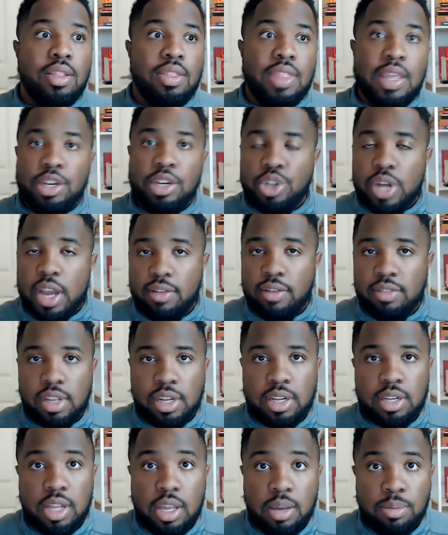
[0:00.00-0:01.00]
they
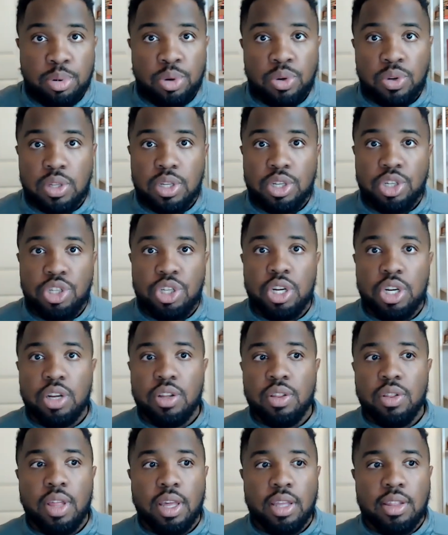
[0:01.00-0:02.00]
drafted Claypool this
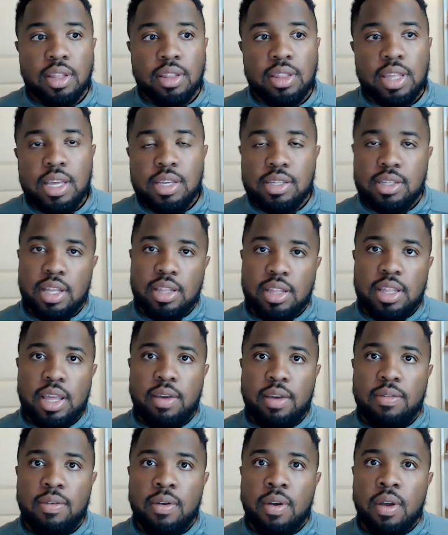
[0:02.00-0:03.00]
year. Like the things that
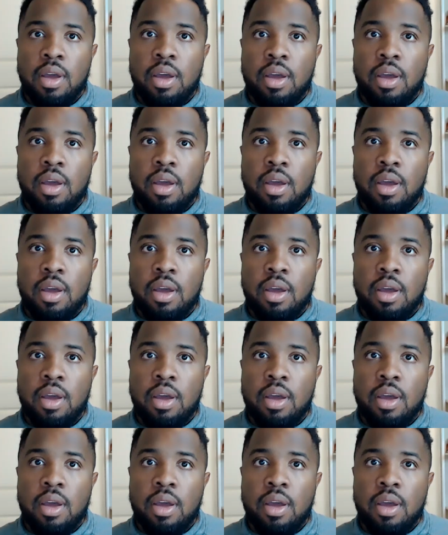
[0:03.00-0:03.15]
they've